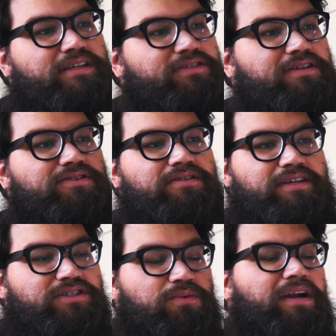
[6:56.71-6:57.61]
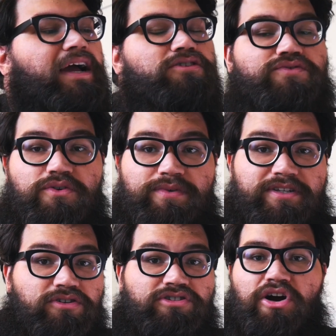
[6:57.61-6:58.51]
I'll send you links to what I use for
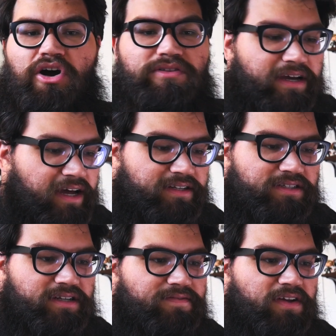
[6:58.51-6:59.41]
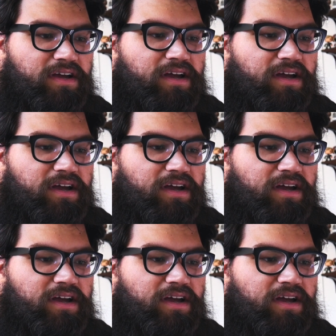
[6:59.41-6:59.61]
research, all that kind of stuff.